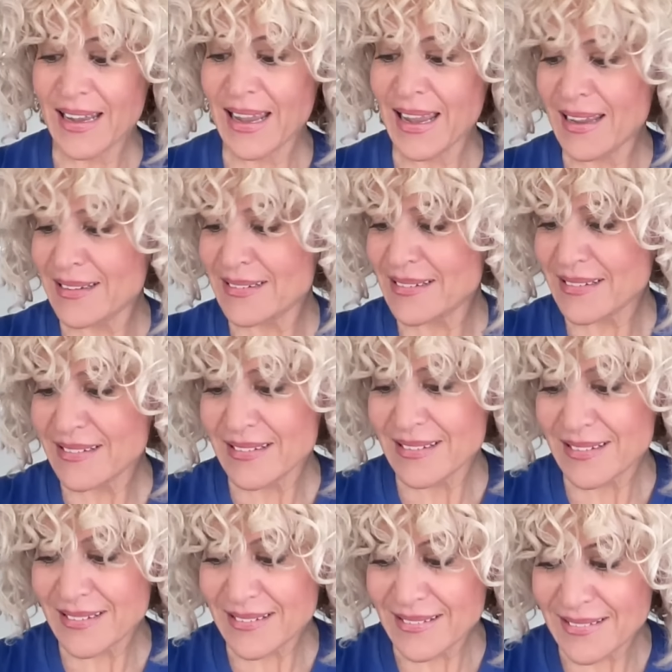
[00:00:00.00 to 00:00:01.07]
and
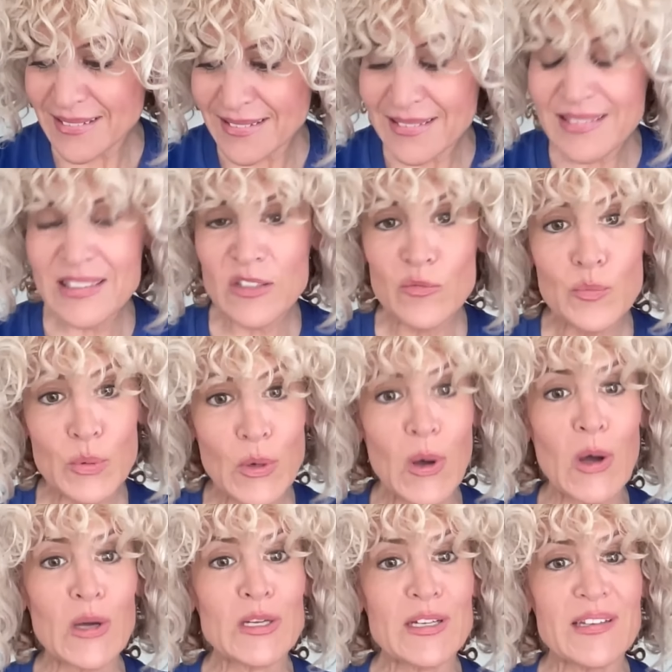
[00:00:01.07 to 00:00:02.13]
this
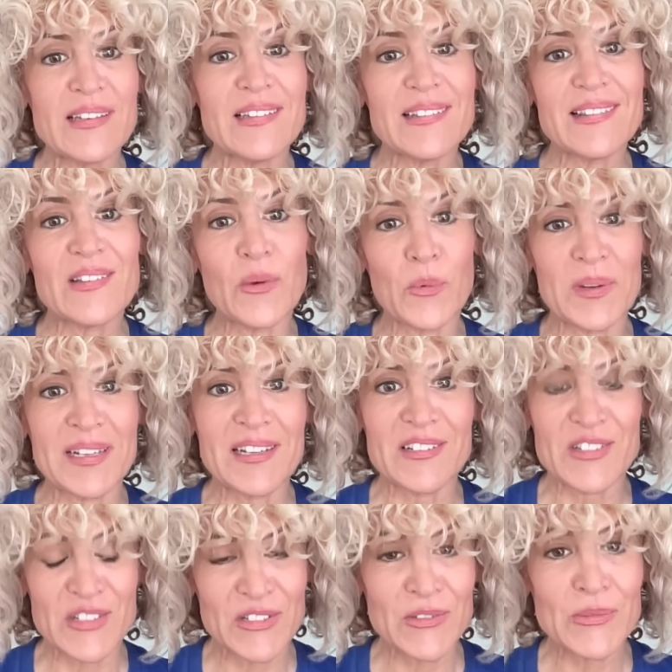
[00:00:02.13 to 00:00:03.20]
book is going
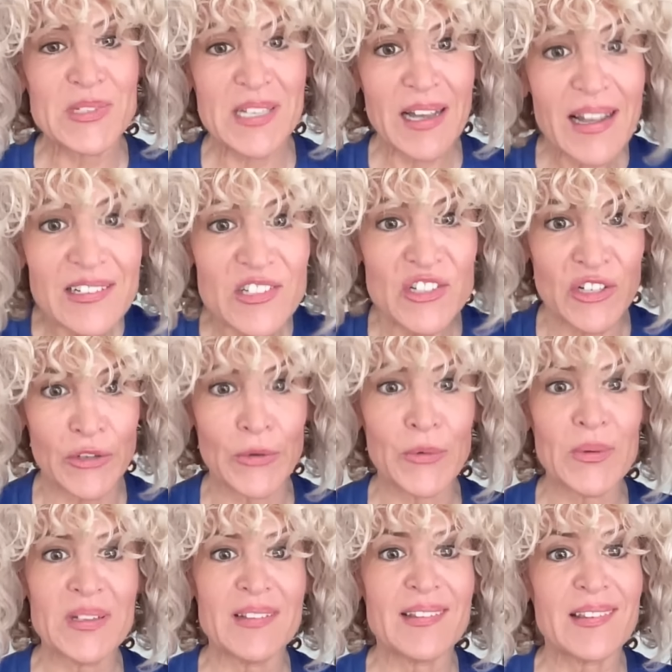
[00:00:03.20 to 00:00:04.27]
to touch you
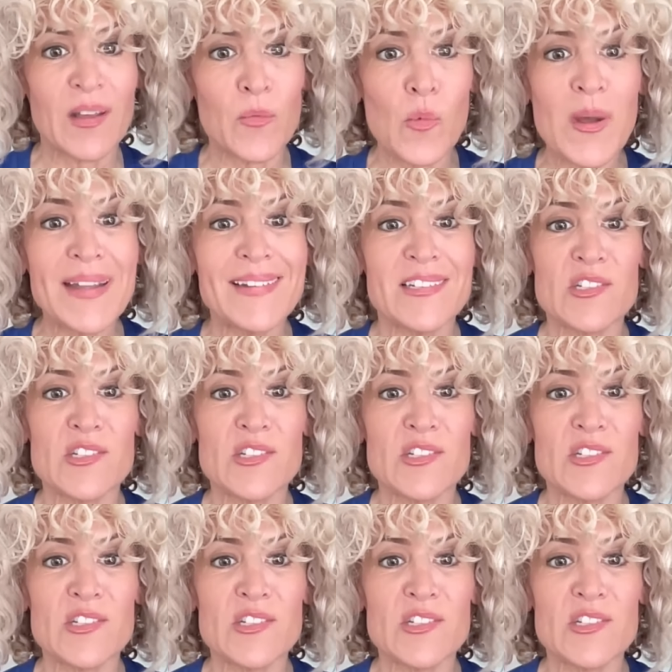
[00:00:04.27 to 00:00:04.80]
in some way.